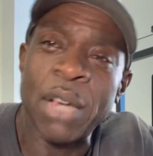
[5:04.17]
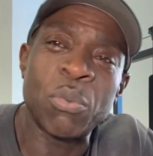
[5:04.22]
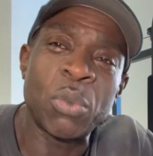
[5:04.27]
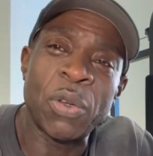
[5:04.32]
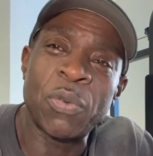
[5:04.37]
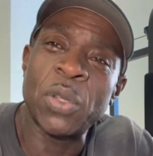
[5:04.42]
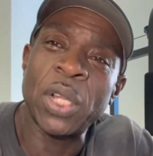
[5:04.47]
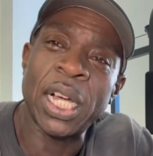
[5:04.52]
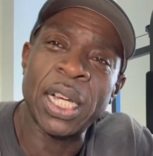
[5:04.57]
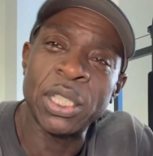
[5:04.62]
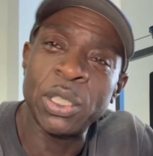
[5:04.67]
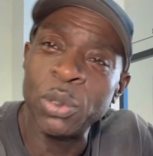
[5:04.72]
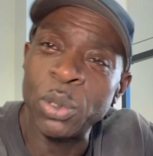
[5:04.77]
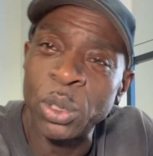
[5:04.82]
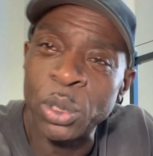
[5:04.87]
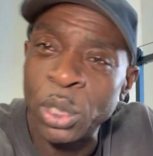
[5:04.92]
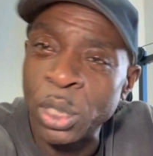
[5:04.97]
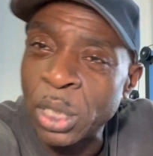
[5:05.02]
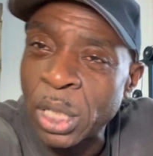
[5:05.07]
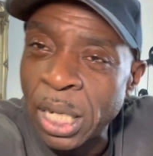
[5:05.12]
with like
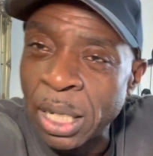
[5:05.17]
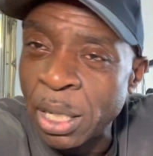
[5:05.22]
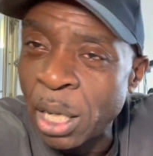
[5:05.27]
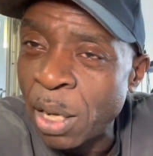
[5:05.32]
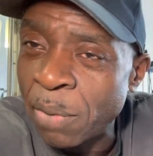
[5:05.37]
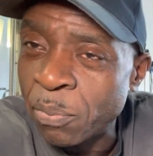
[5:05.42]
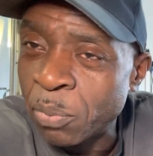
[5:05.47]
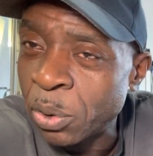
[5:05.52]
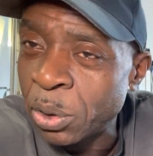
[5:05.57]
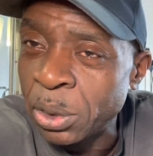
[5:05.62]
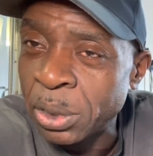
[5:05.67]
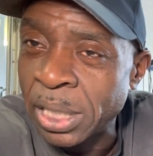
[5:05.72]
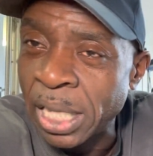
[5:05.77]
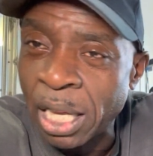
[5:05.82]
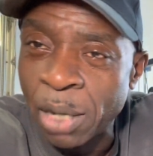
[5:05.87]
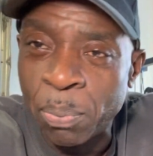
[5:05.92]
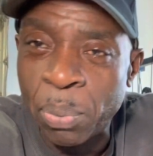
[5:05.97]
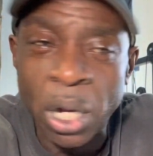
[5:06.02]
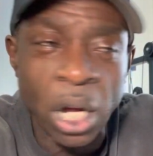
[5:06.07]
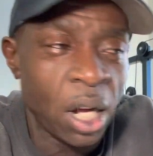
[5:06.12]
you
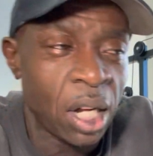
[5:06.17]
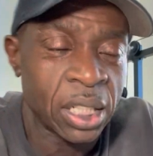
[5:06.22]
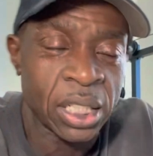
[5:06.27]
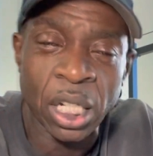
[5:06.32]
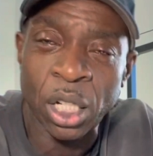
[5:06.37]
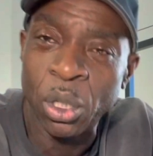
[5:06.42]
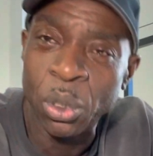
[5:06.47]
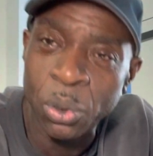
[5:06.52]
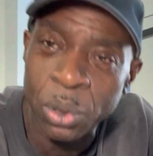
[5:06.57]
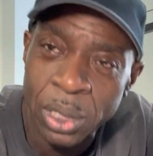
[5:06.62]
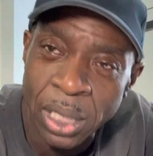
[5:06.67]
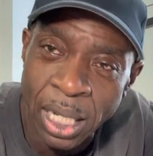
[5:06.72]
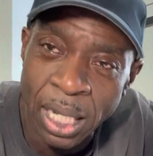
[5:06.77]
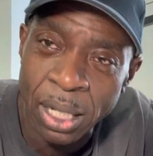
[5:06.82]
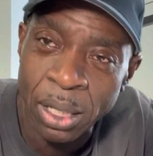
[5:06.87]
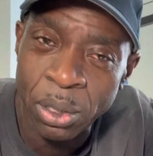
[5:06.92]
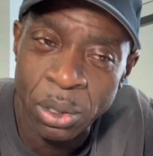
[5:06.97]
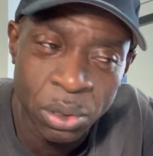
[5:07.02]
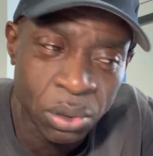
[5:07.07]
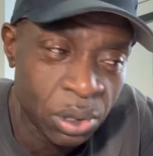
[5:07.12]
get a partner
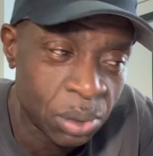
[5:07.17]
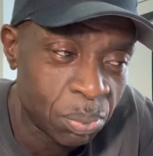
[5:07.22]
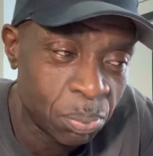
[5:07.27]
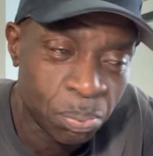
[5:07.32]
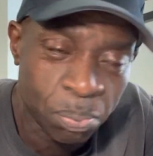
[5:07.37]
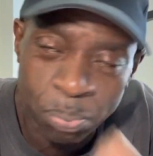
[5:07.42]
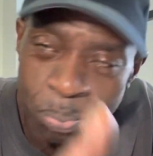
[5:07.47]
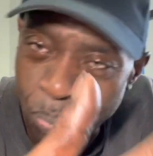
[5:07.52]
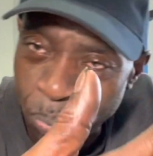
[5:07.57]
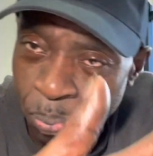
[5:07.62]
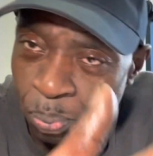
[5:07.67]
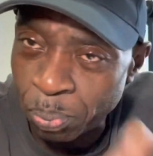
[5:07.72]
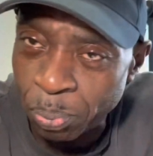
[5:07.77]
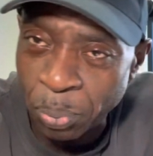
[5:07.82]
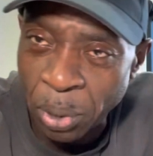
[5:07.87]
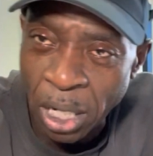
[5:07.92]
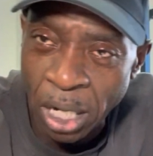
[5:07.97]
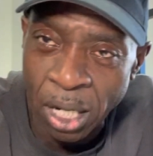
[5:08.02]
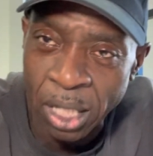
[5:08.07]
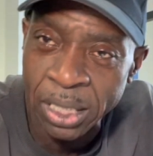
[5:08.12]
whose
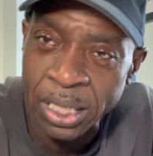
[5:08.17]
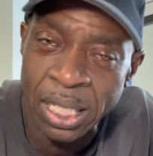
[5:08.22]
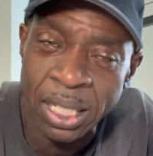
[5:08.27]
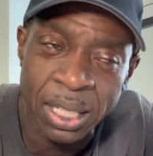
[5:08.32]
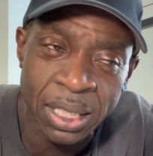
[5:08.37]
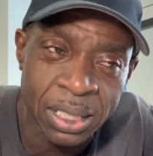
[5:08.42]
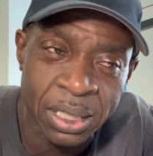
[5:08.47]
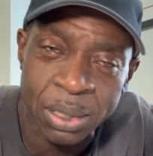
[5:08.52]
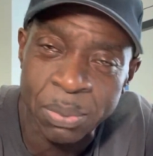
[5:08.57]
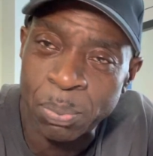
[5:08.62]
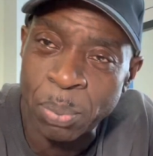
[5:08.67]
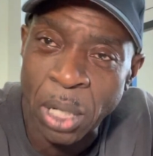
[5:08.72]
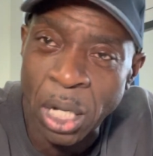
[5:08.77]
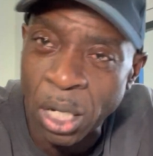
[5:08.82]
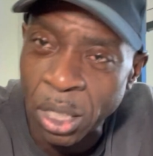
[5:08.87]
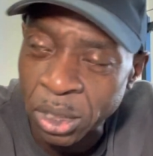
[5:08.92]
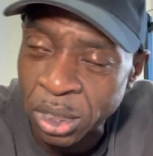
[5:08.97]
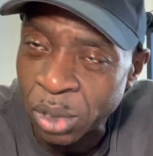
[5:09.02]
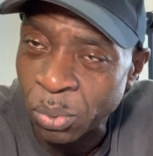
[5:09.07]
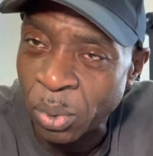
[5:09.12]
partner has
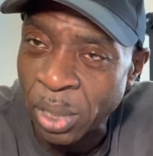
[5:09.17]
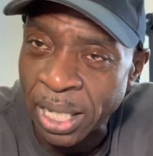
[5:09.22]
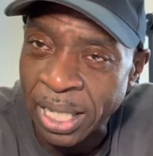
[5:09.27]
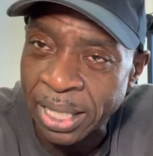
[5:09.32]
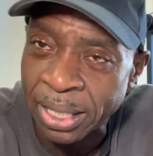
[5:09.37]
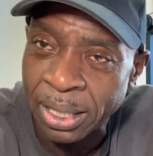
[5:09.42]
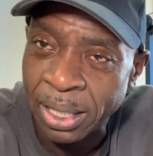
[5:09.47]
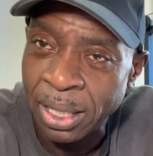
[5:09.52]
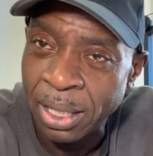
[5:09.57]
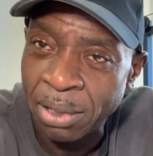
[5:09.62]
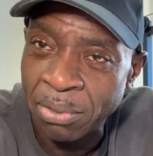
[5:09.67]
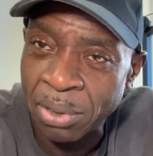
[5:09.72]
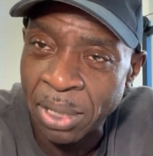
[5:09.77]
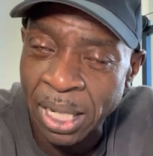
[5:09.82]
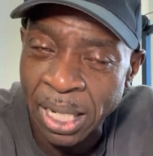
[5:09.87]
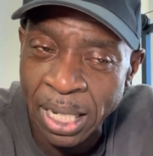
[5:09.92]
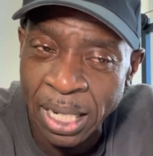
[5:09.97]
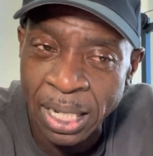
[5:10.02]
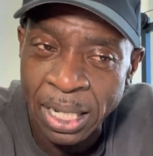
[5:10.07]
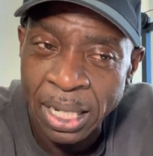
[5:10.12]
passed away,
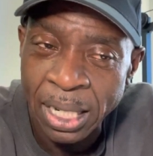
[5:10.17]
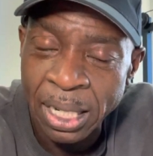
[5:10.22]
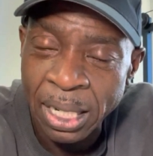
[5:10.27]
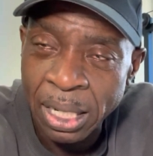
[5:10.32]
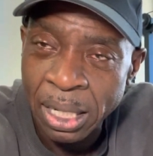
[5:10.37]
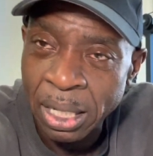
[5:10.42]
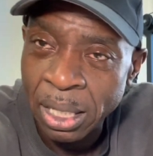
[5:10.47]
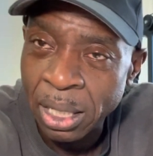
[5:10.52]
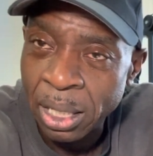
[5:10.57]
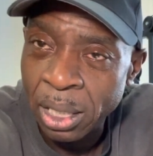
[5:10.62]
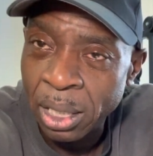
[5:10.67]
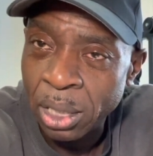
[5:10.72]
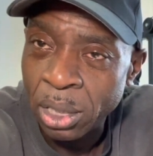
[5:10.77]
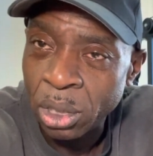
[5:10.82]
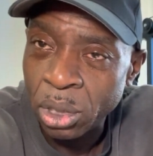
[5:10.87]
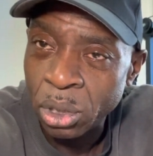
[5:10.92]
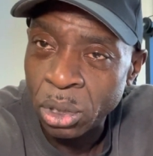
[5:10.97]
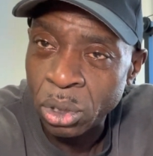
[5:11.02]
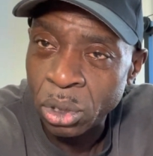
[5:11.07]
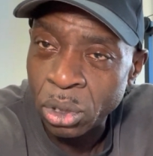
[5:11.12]
right?
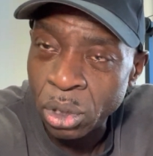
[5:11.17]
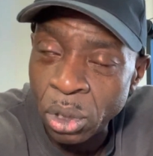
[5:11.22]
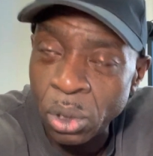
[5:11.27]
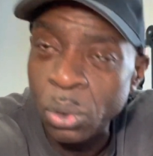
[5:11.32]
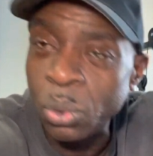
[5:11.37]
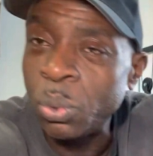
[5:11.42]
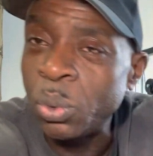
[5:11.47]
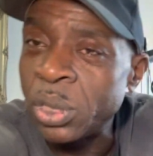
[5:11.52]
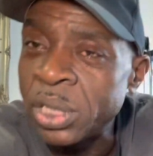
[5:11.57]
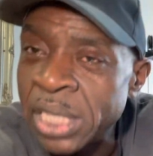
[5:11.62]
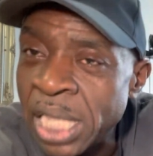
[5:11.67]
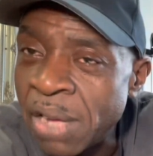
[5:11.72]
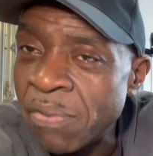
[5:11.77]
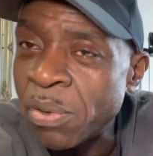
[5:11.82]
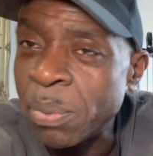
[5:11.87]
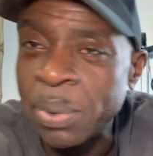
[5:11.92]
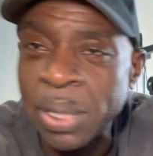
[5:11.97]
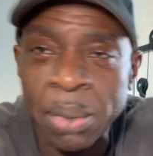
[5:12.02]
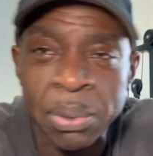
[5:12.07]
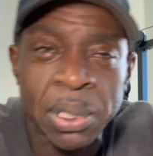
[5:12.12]
You will never
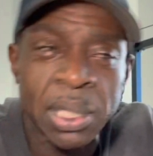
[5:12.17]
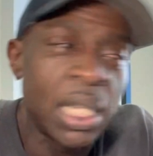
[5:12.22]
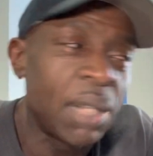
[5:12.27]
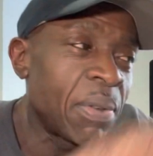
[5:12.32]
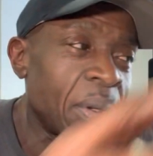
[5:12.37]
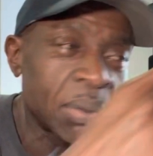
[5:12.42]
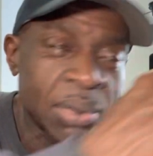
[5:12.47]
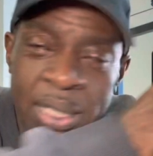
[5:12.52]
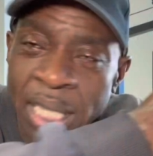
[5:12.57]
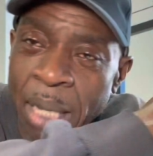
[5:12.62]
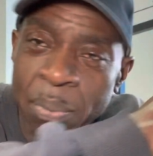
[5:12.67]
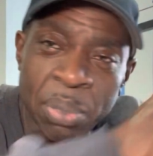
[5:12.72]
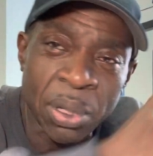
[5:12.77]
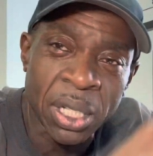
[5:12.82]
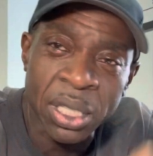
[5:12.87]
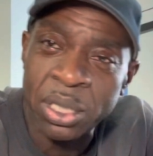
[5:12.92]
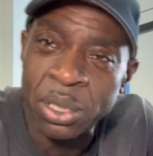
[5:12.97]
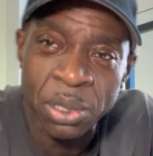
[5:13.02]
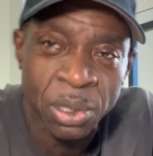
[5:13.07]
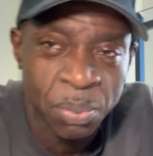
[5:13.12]
be able to live up to that
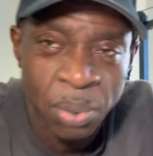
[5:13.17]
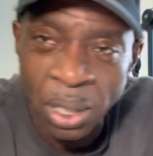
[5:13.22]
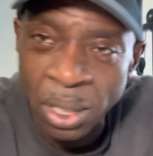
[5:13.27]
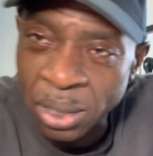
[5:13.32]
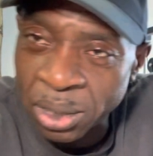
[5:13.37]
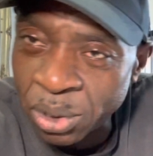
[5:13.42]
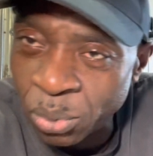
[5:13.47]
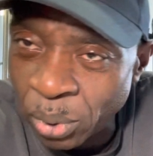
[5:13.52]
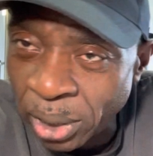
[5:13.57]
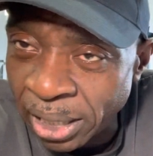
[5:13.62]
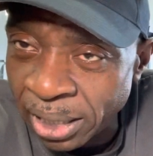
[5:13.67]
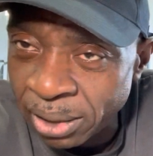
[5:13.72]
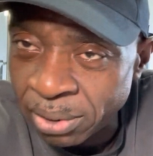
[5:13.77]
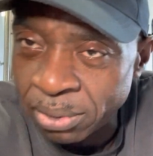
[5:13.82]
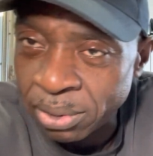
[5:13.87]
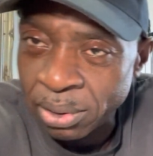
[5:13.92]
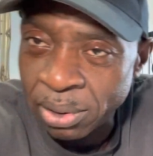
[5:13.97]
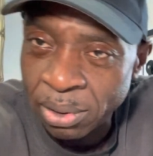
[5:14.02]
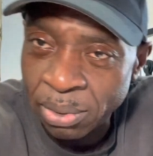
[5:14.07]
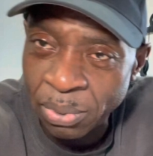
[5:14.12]
person who's passed away.
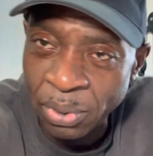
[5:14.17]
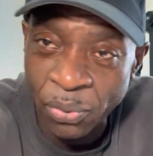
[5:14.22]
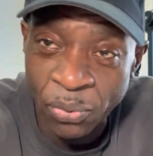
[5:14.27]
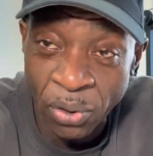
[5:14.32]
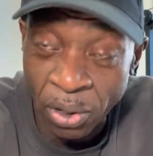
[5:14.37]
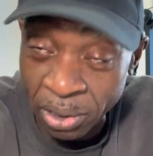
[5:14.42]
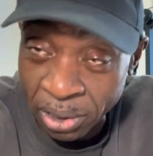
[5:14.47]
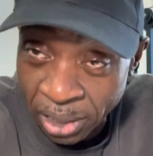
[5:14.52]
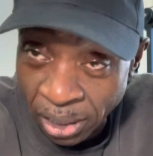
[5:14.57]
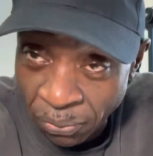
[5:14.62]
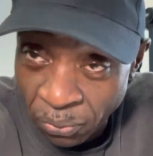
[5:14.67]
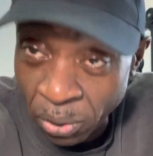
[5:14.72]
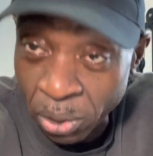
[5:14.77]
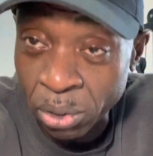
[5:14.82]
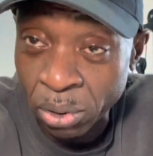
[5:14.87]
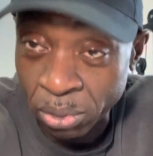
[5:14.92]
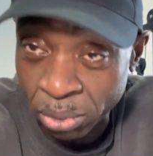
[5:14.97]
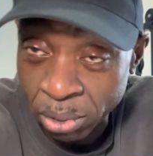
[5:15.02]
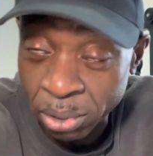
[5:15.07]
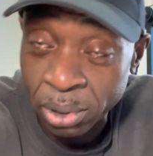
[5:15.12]
I mean, it's very
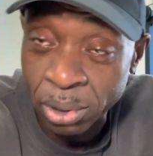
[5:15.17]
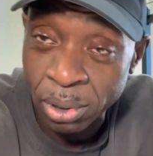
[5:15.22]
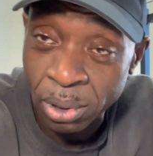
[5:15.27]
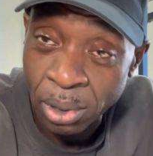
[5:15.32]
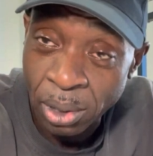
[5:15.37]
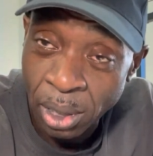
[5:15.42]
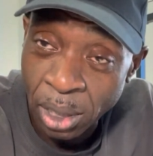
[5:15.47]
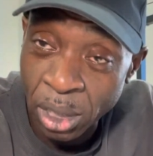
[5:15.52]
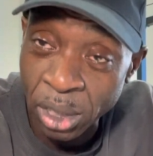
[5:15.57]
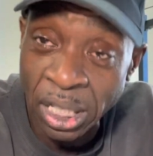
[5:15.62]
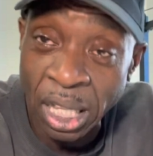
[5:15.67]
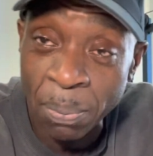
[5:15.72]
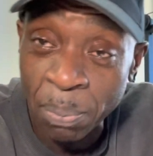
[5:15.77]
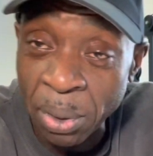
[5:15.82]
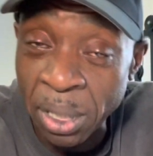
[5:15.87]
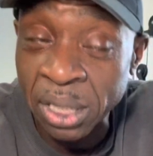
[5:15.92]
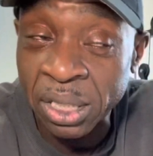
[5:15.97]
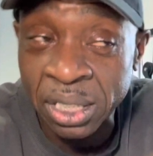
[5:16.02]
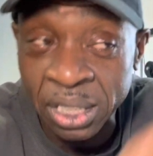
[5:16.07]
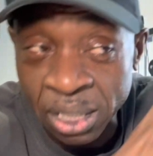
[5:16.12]
difficult because that
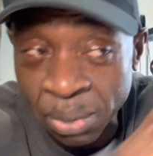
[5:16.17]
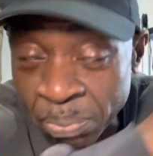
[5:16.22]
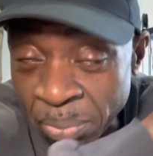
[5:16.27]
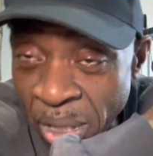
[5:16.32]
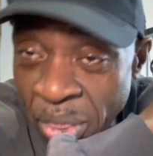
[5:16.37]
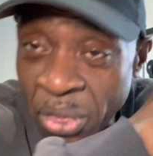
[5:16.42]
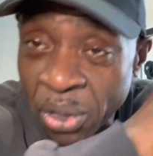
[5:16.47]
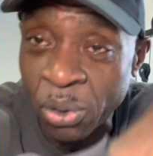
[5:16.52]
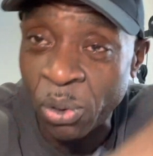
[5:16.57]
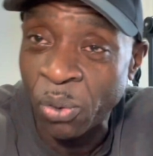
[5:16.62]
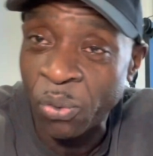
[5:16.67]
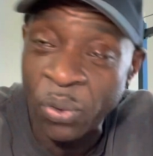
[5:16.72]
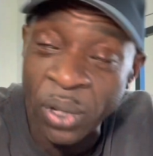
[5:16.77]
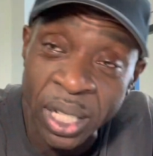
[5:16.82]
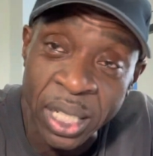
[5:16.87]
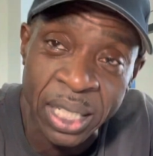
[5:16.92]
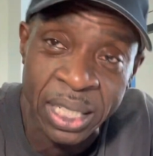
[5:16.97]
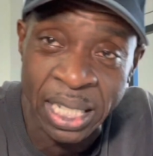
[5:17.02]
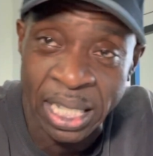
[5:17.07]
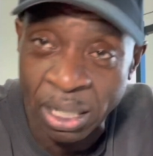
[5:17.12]
person's a mythical
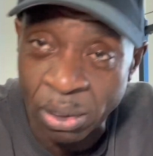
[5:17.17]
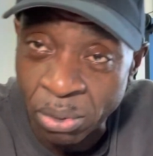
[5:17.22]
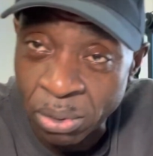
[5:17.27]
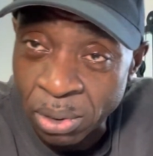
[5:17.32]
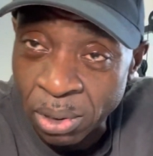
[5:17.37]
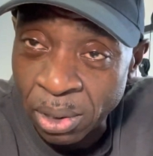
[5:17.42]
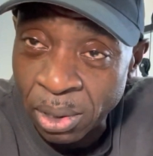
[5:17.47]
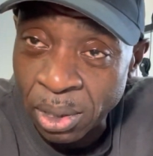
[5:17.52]
figure now,